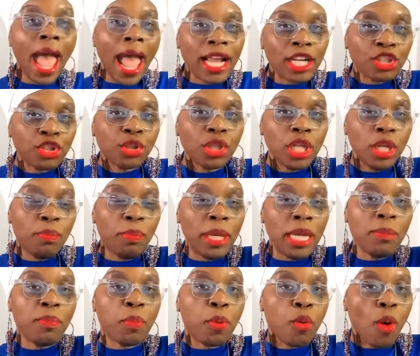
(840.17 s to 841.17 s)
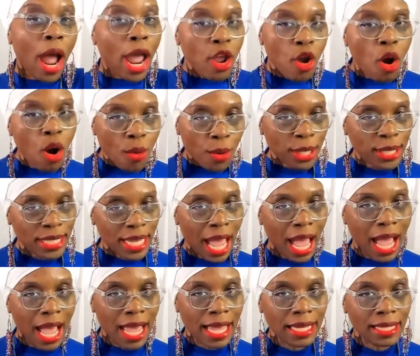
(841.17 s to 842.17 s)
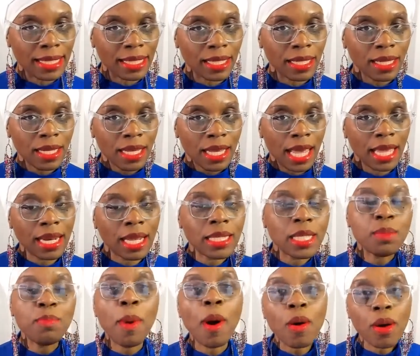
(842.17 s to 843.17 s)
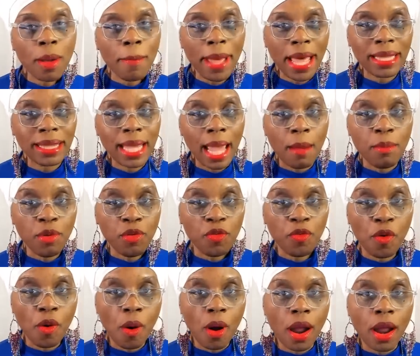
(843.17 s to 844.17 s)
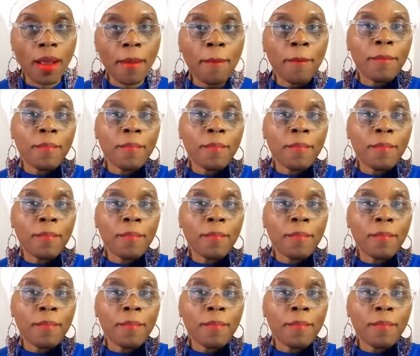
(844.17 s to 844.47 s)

actually be prioritized. And I spoke about that before.